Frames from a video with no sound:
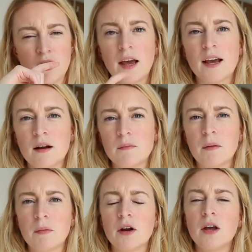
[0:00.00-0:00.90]
I can't
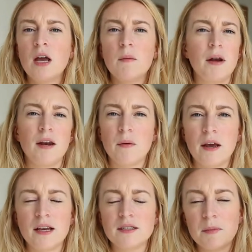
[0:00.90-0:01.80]
remember. But
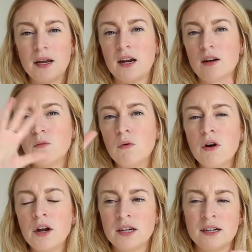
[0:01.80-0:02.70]
anyway, it's made out of
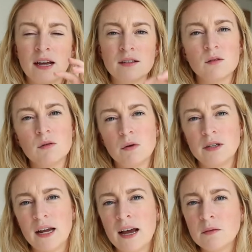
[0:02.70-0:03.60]
wood and has all the
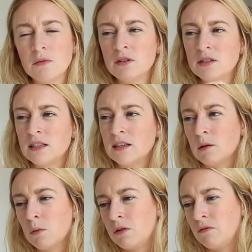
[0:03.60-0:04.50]
wooden animals and the
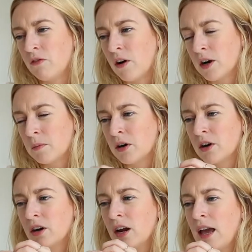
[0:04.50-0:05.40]
little wooden
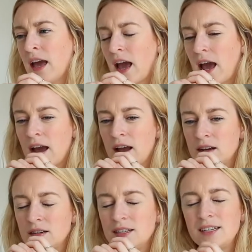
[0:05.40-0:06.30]
farmer.
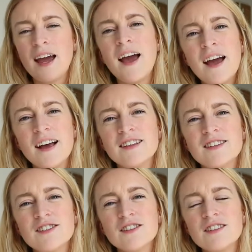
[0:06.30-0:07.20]
And yeah,
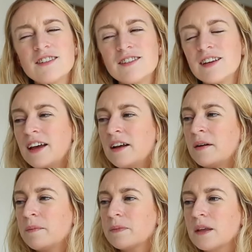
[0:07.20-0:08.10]
it's just,
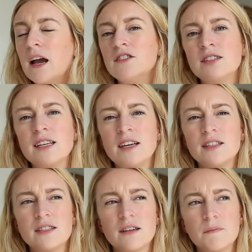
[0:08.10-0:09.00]
I just think
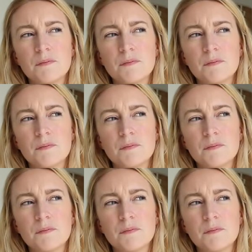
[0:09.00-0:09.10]
it's